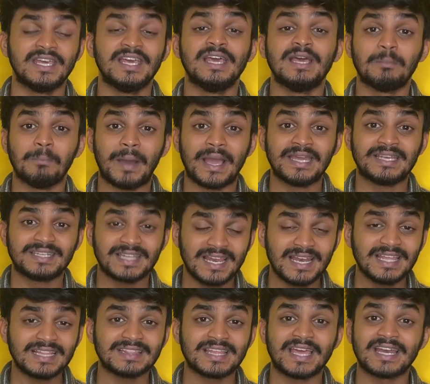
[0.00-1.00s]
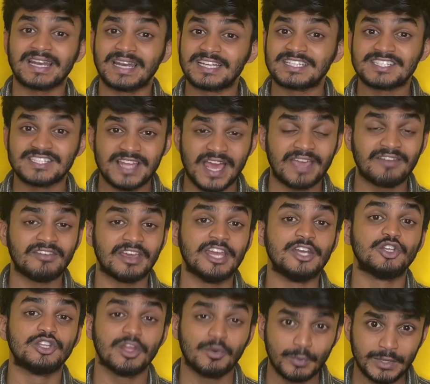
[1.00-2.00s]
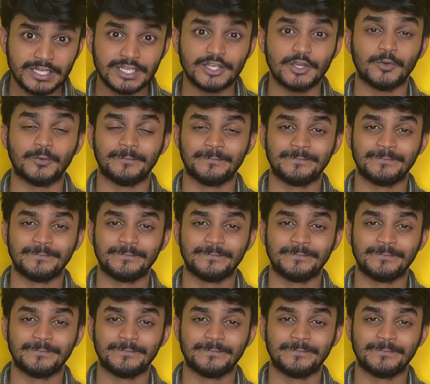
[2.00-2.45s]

By telling that, let's dive into the video.